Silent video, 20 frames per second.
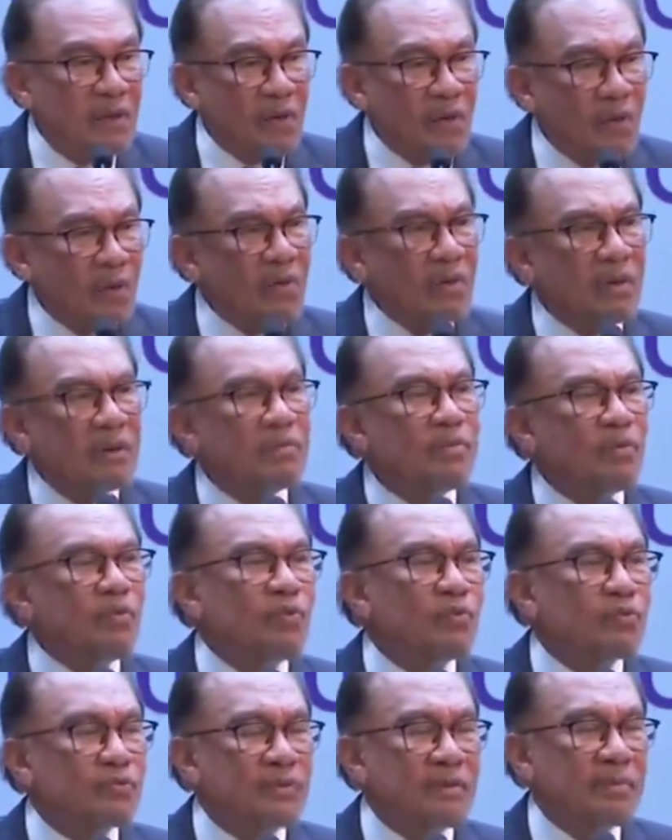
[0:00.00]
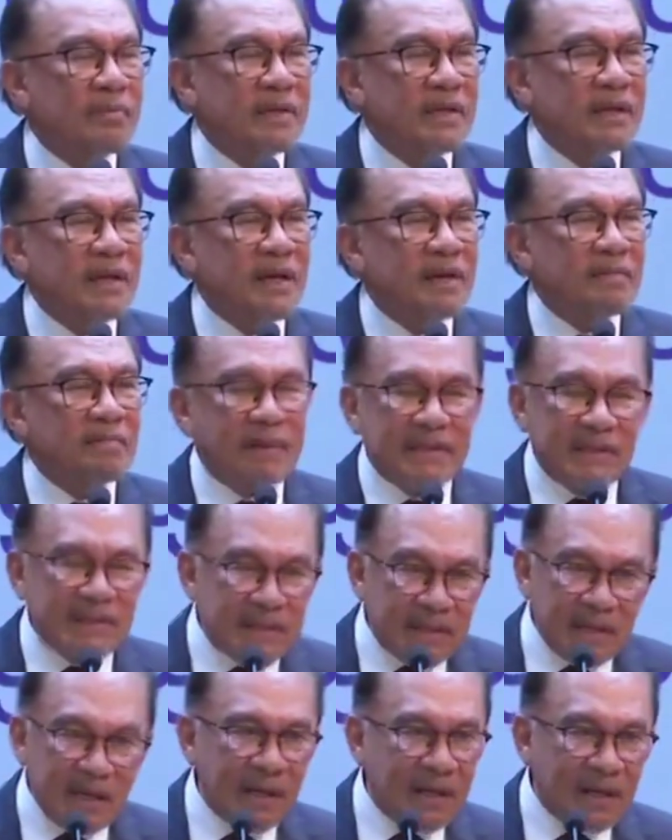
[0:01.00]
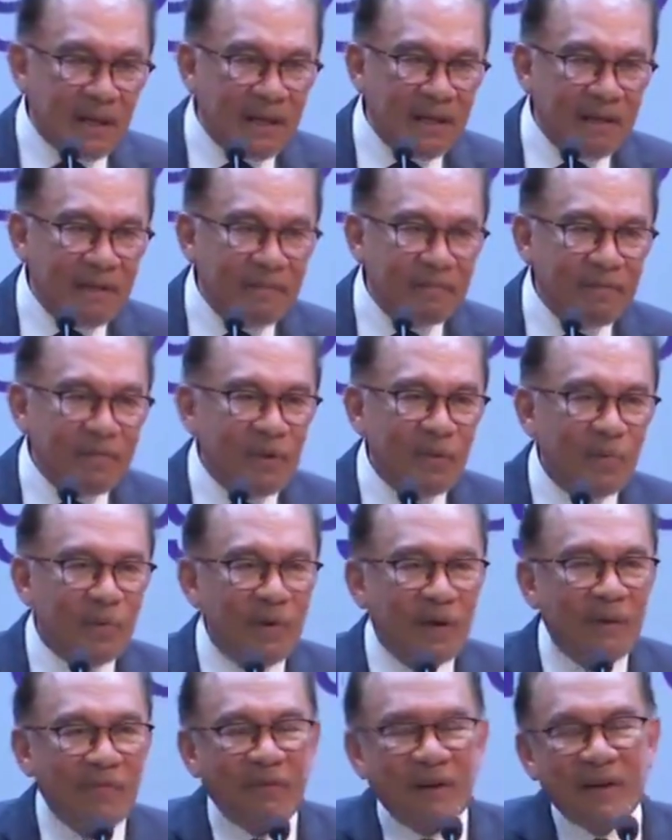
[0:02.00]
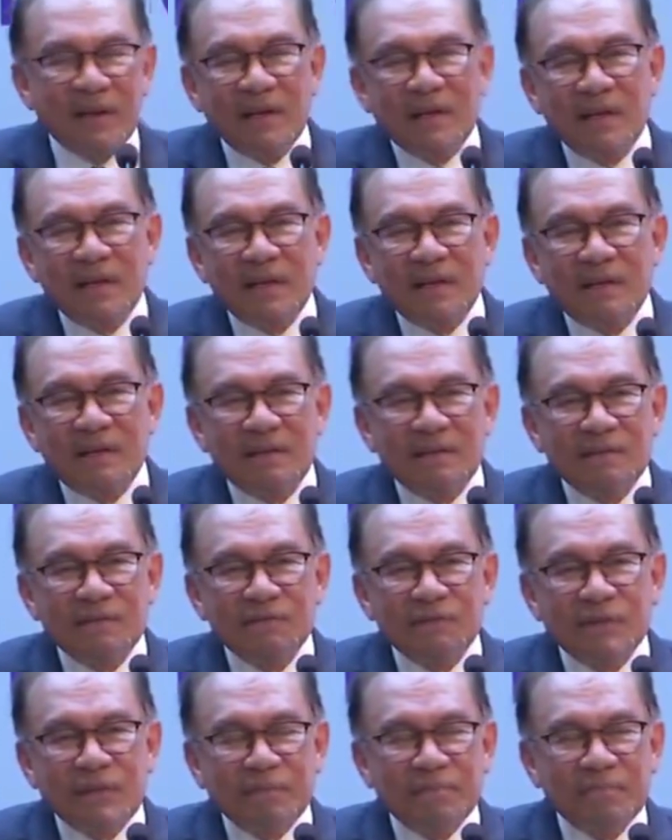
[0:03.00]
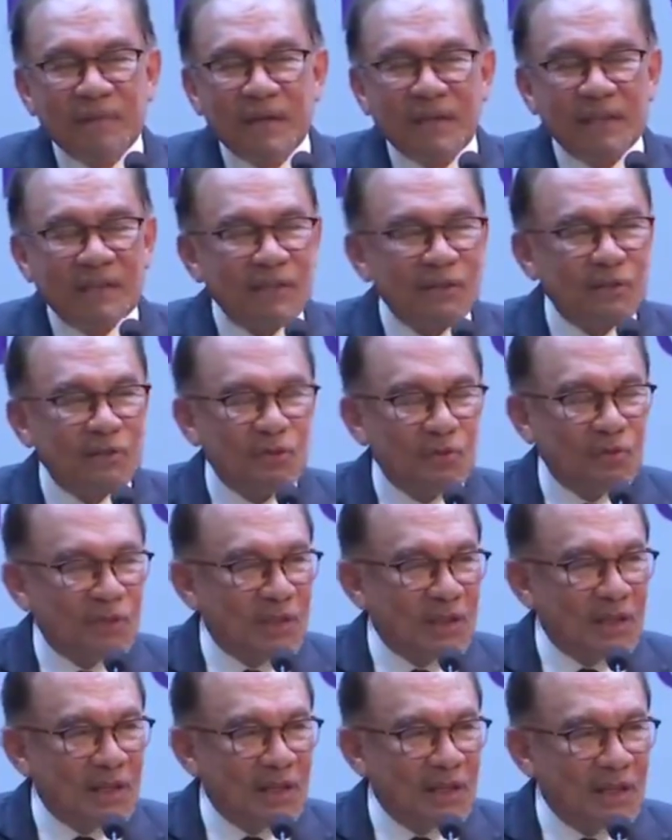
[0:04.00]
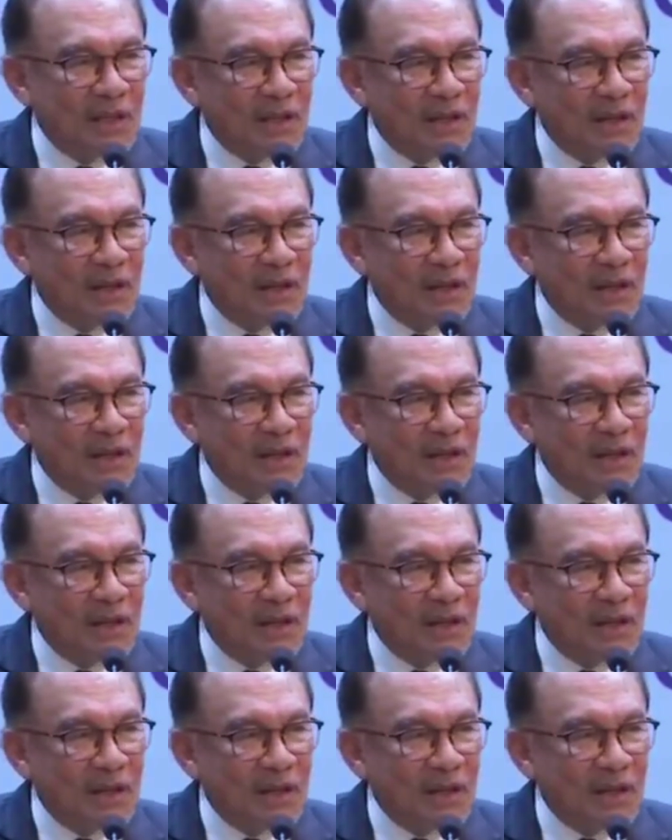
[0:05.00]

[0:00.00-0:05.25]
All moves are being done. But still, we are finally subjected to the